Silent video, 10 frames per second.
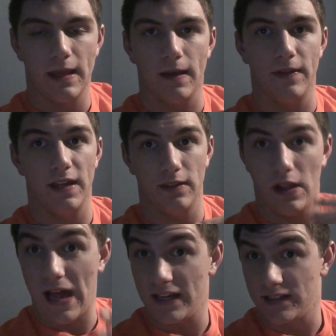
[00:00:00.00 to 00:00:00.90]
And then
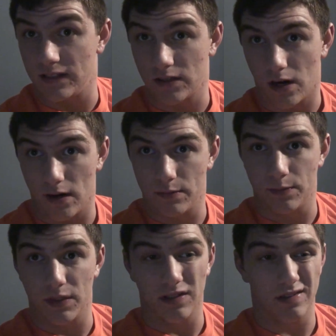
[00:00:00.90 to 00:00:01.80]
last is
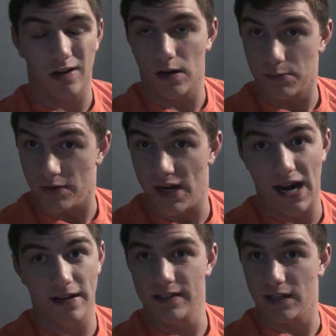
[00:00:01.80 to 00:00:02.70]
carbs because carbs are
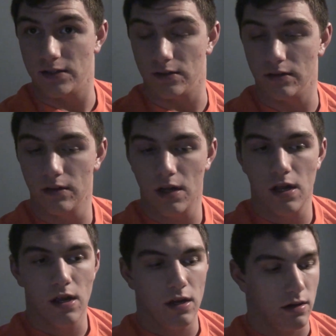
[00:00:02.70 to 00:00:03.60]
non essential
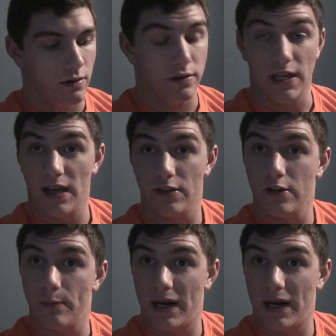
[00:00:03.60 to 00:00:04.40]
yeah, they're your